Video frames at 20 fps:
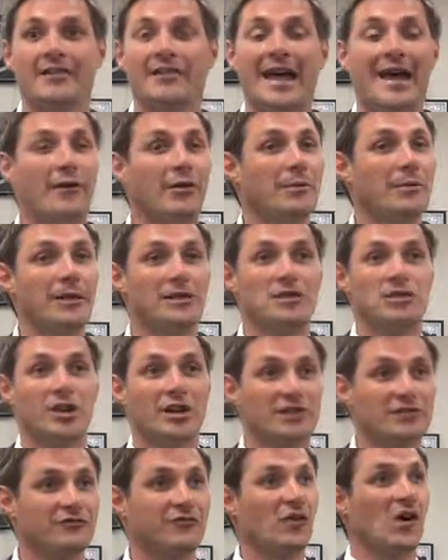that would be
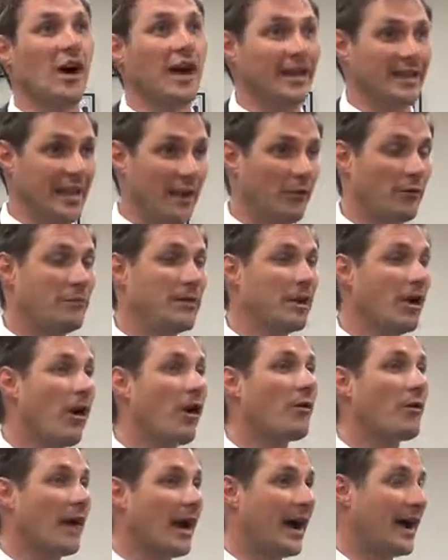just fine. That would be
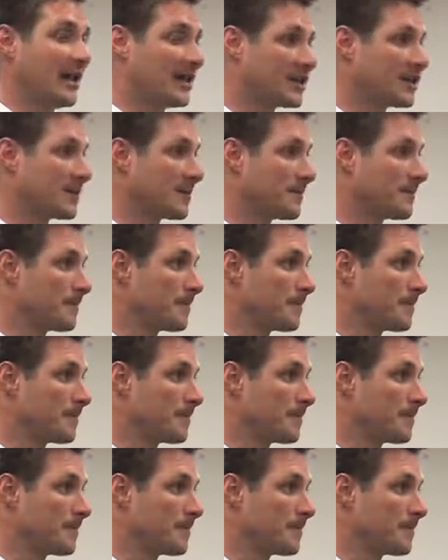all right.